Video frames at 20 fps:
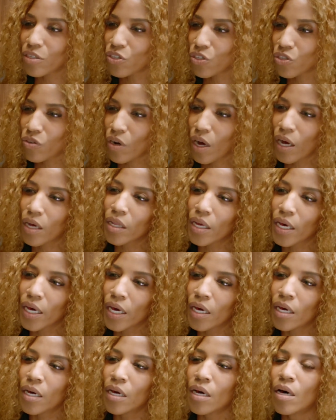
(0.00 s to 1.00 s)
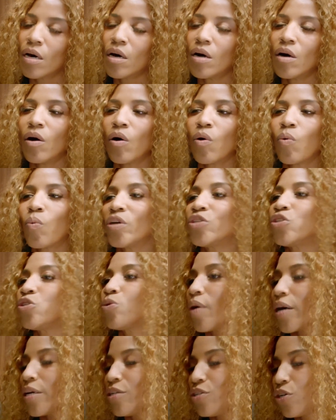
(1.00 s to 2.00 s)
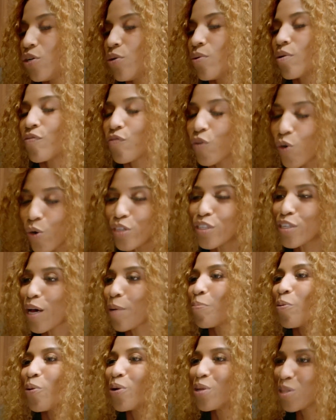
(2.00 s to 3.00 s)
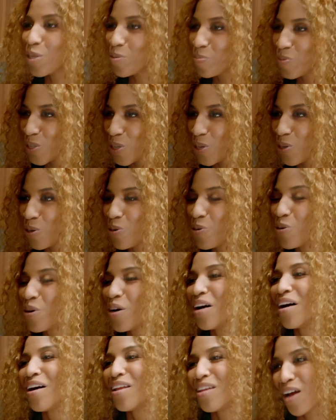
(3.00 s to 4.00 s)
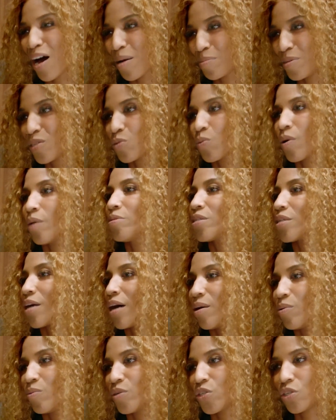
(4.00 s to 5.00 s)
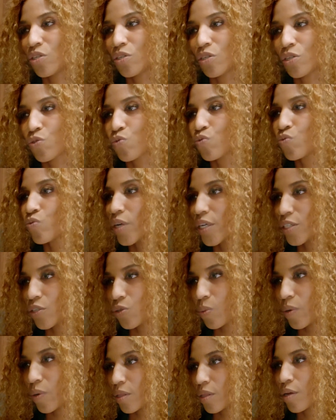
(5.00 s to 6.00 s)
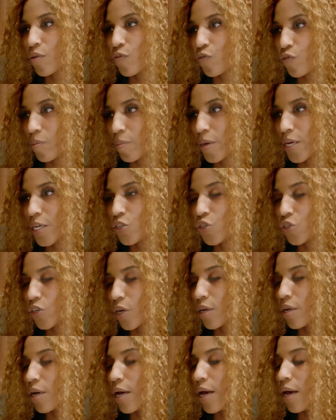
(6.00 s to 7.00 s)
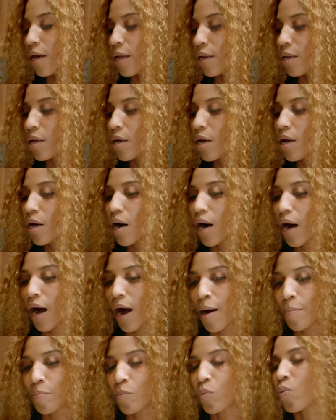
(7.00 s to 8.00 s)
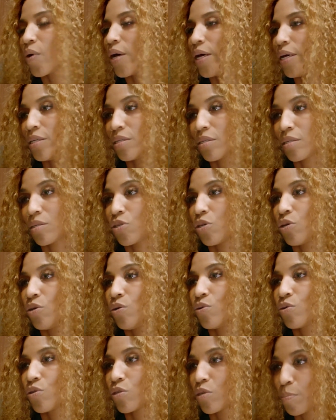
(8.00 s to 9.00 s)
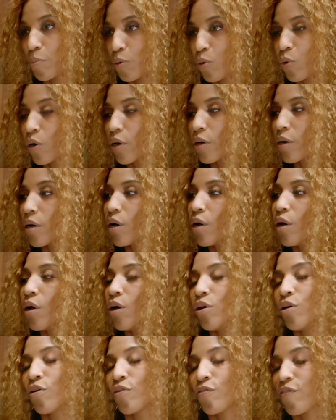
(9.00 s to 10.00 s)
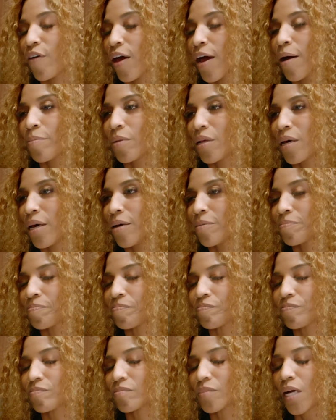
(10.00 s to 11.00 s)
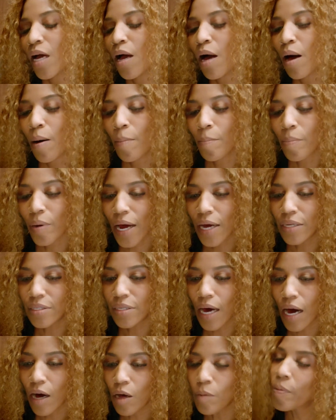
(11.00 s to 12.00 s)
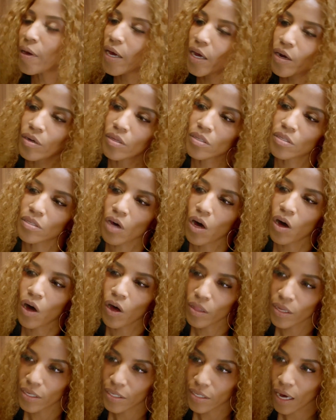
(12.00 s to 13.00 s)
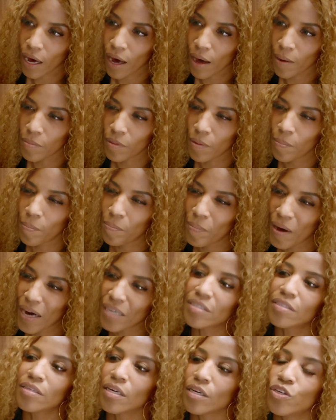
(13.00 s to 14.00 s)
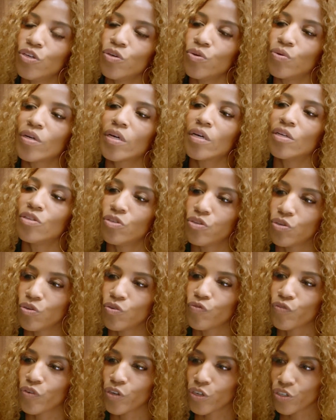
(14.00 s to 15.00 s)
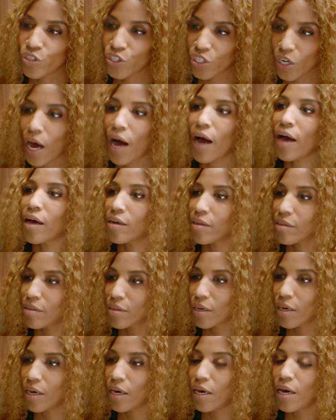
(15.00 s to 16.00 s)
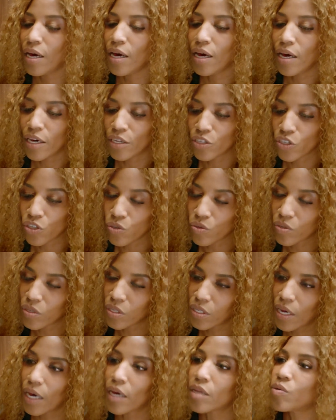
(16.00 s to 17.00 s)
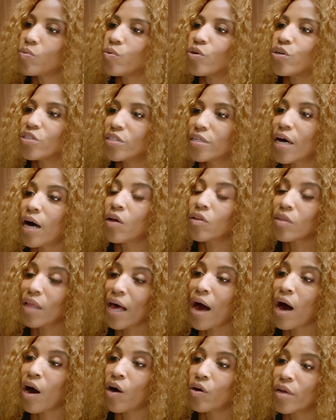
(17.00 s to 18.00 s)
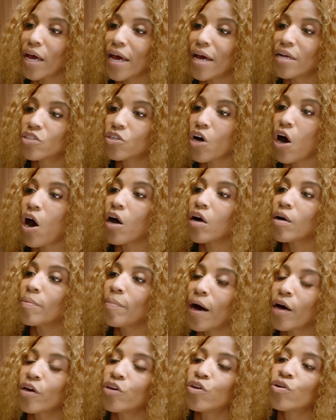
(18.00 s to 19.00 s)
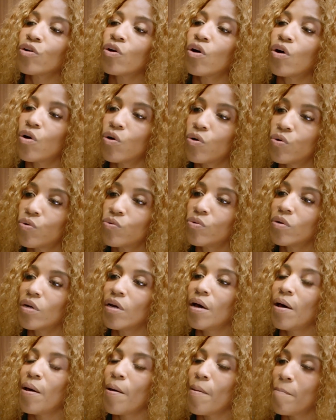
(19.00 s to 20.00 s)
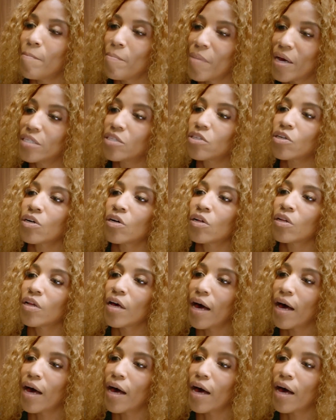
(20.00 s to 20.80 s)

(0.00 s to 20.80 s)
is struggling. What do I do? And of course, I point them to NAMI's website, which is just rich information and ways to support your family. But I tell parents all the time, the best thing you can do for your child is to say the words out loud and talk about your own mental